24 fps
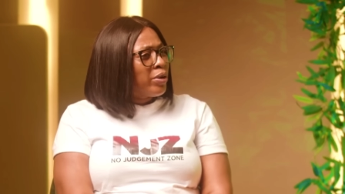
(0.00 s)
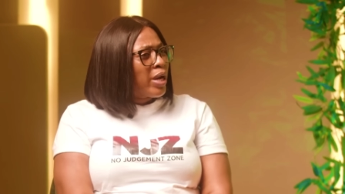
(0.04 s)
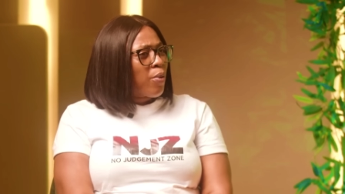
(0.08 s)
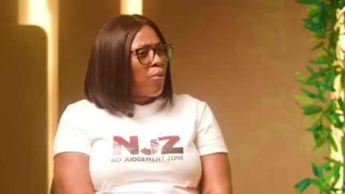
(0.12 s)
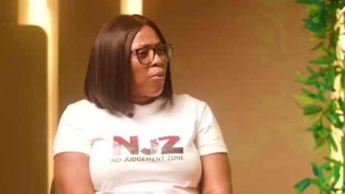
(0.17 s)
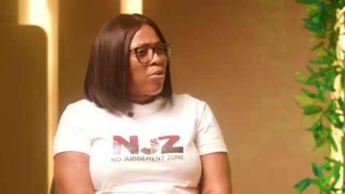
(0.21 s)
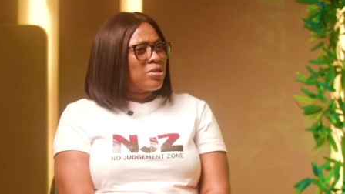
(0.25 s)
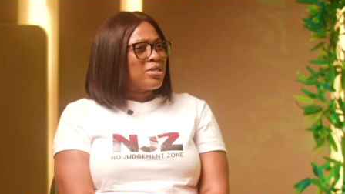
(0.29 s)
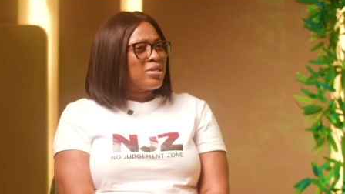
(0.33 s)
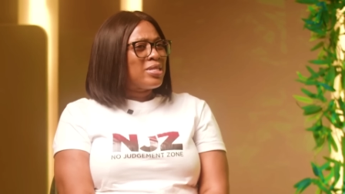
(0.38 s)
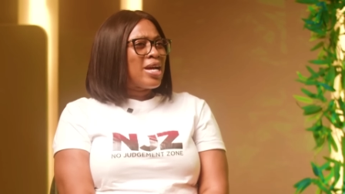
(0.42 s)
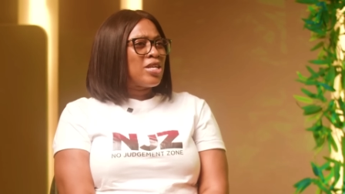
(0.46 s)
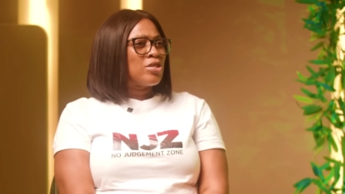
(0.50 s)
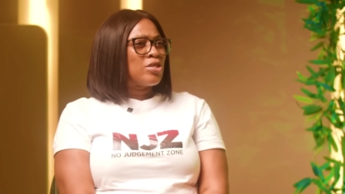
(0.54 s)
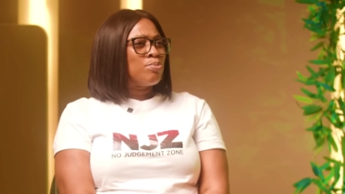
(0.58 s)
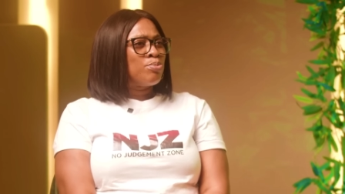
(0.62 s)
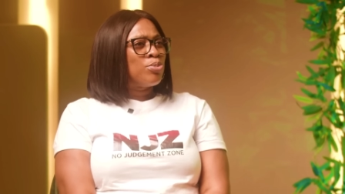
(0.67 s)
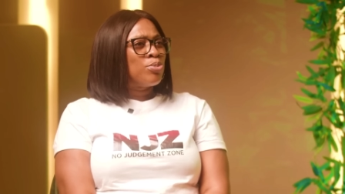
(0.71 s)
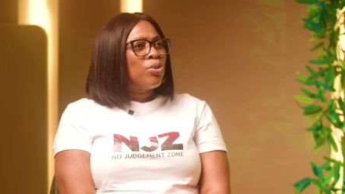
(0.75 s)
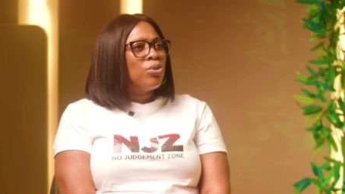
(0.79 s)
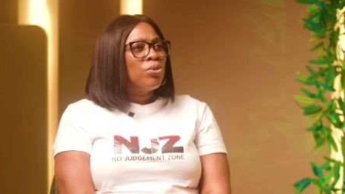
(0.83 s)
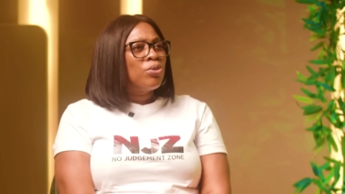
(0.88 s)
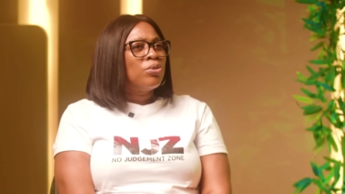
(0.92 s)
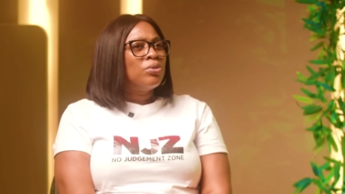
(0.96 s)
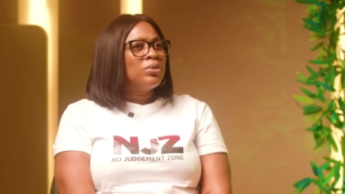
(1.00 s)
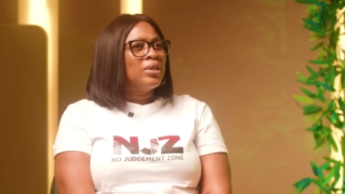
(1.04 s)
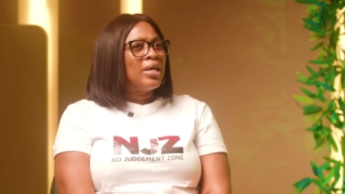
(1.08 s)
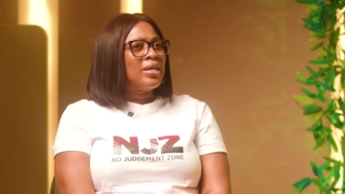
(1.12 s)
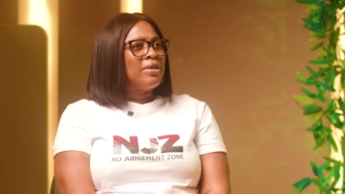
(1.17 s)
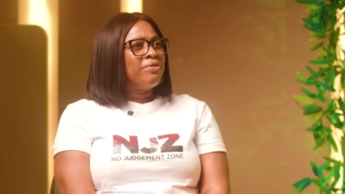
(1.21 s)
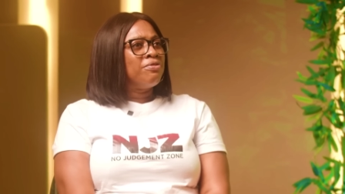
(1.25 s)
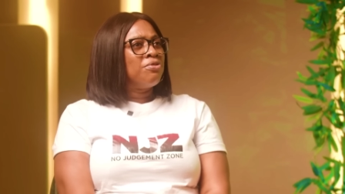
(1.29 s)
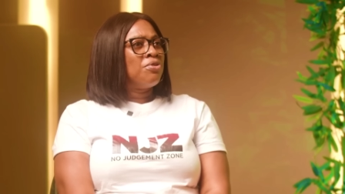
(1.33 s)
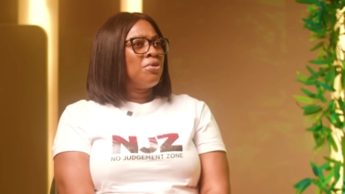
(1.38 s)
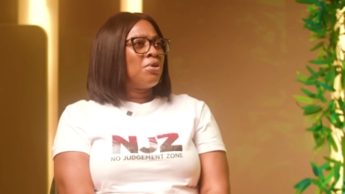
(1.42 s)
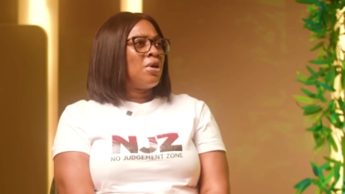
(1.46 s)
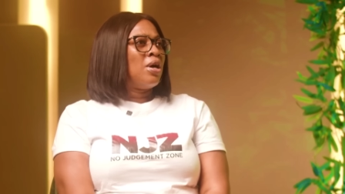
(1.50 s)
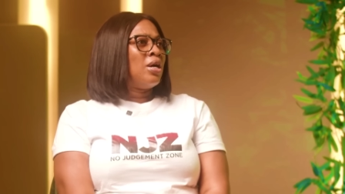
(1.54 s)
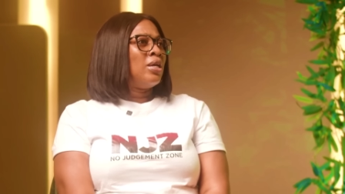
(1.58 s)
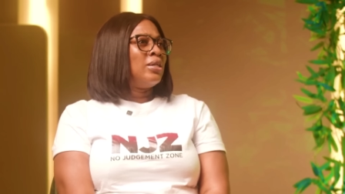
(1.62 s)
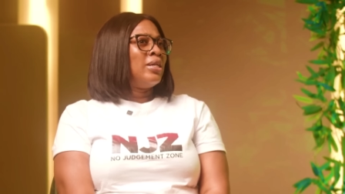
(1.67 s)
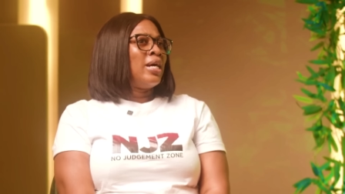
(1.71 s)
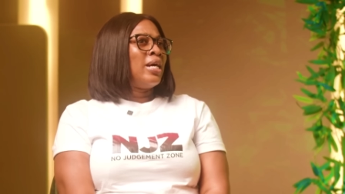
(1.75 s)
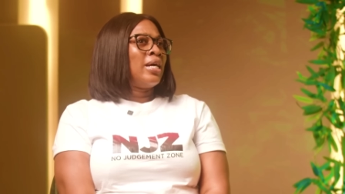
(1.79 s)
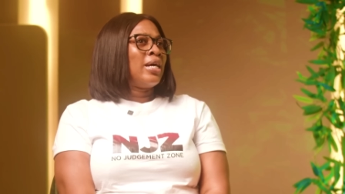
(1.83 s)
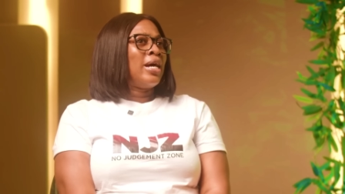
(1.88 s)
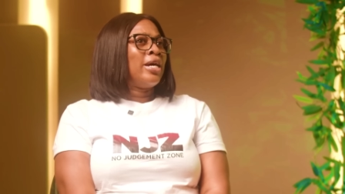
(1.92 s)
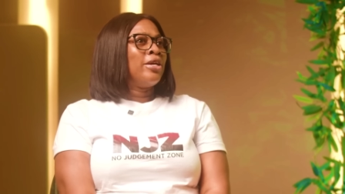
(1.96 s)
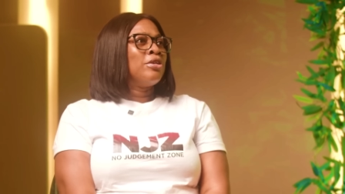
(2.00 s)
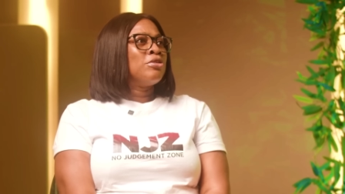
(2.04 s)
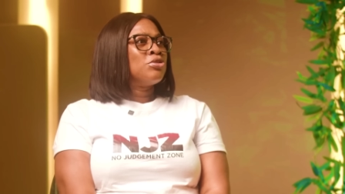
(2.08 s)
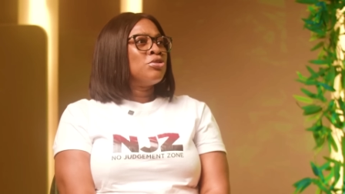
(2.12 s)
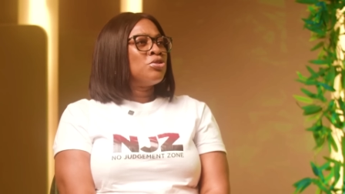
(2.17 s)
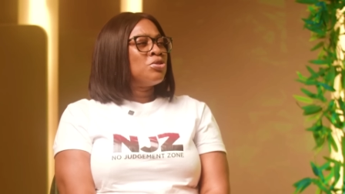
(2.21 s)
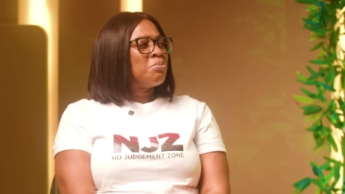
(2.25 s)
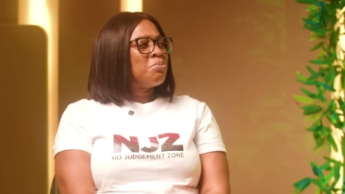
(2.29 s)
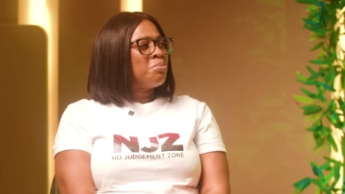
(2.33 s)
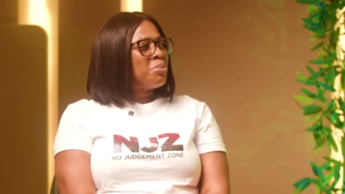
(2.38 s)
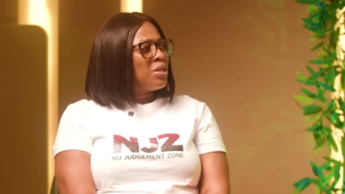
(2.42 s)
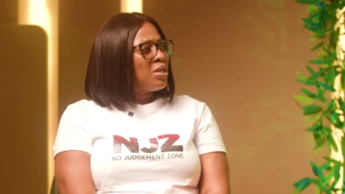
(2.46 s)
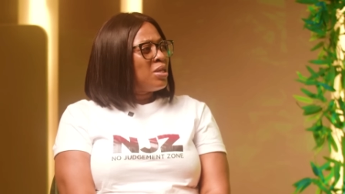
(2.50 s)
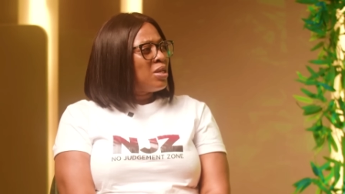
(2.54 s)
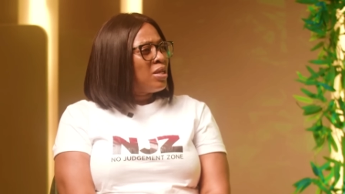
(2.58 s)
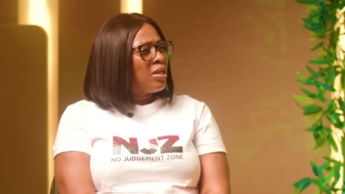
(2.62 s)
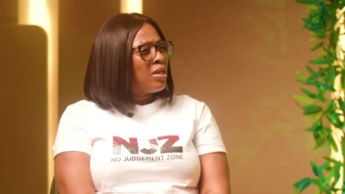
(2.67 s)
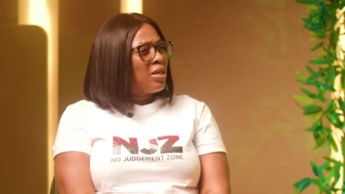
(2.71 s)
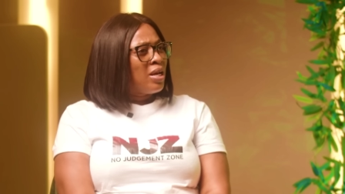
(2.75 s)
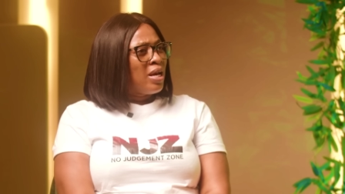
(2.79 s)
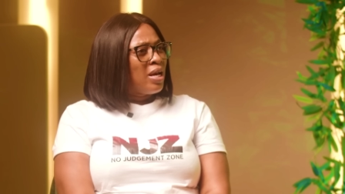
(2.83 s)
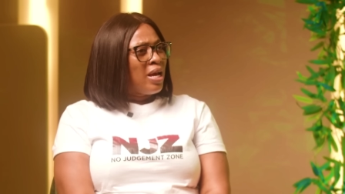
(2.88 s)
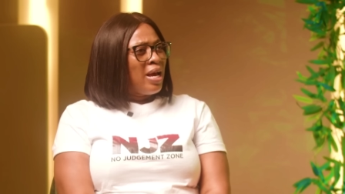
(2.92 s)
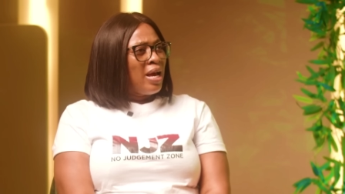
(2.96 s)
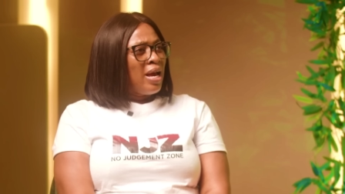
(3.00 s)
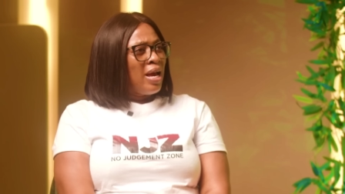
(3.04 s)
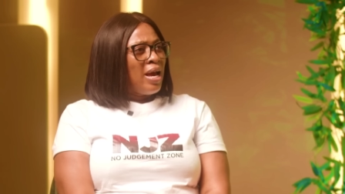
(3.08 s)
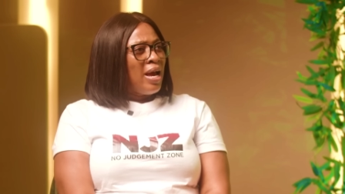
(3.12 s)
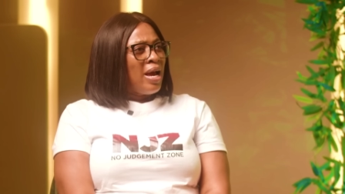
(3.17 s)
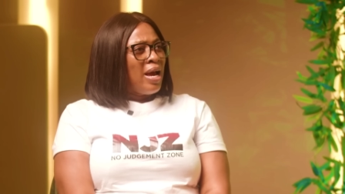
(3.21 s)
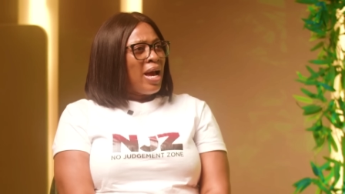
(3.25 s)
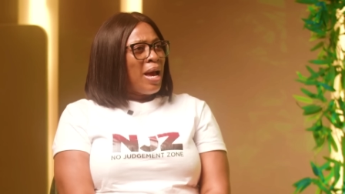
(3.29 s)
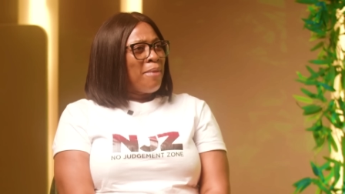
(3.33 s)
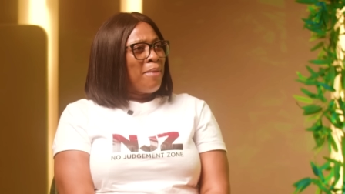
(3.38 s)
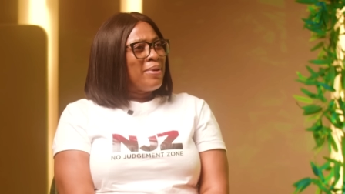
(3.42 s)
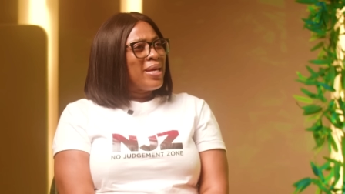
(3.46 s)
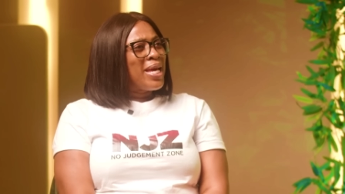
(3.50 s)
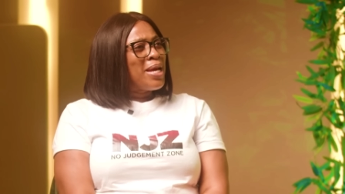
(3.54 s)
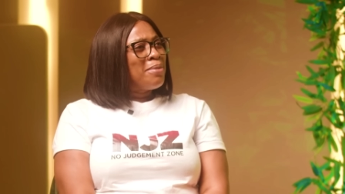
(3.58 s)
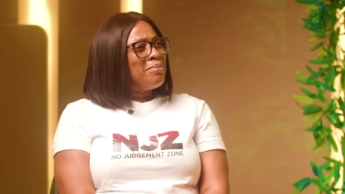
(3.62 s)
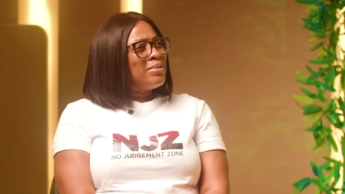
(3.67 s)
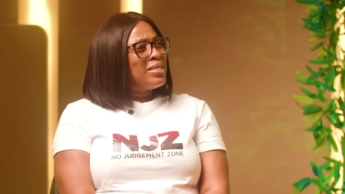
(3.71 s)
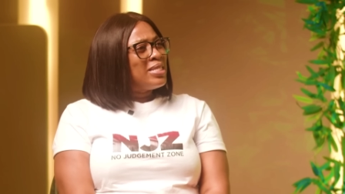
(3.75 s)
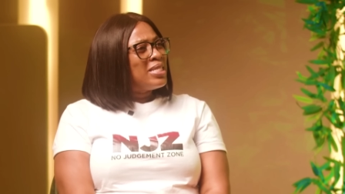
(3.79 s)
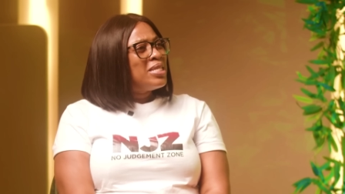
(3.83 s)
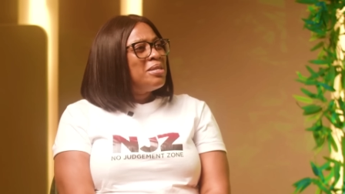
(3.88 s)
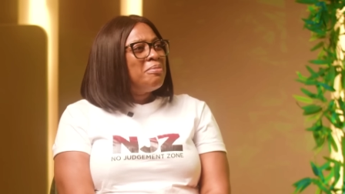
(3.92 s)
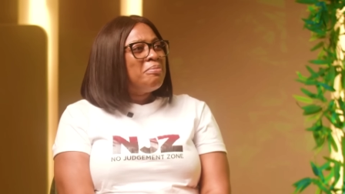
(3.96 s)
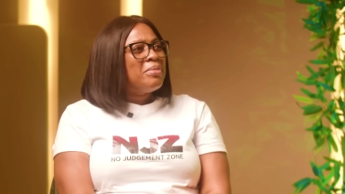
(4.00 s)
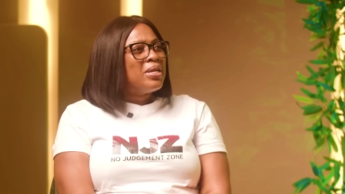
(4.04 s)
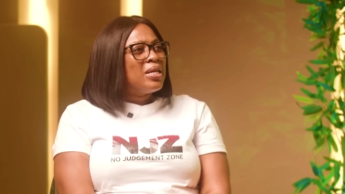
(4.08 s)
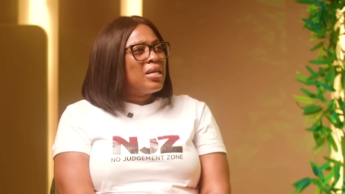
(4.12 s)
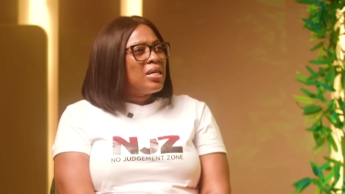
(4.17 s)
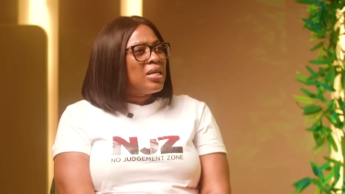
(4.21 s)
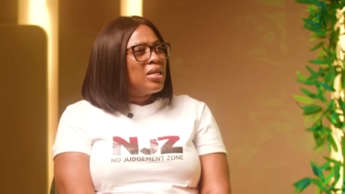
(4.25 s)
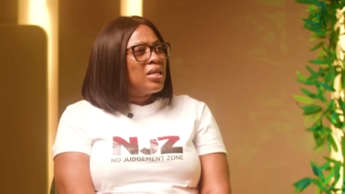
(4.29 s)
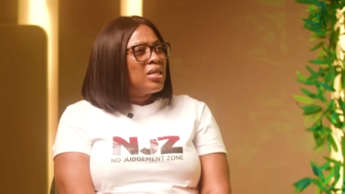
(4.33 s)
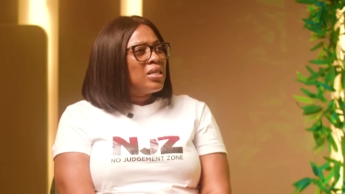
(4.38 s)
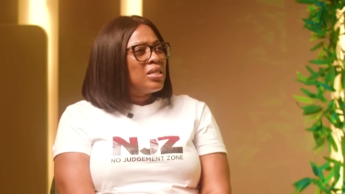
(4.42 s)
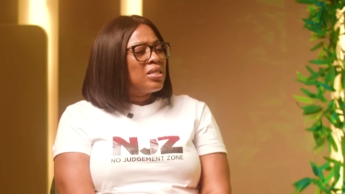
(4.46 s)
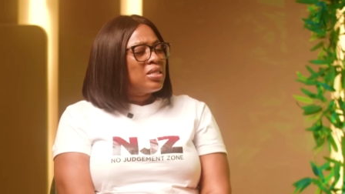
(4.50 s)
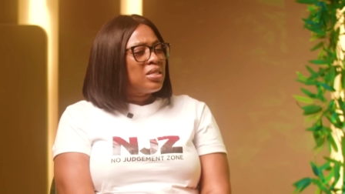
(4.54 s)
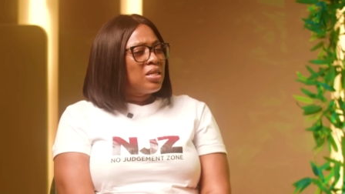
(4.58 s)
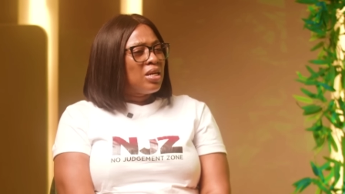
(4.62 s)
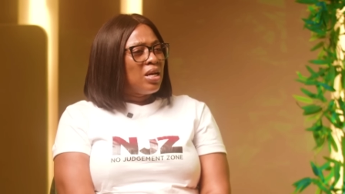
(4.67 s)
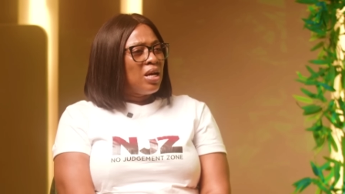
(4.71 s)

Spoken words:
I wasn't as bold and vocal like I used to be. I became timid.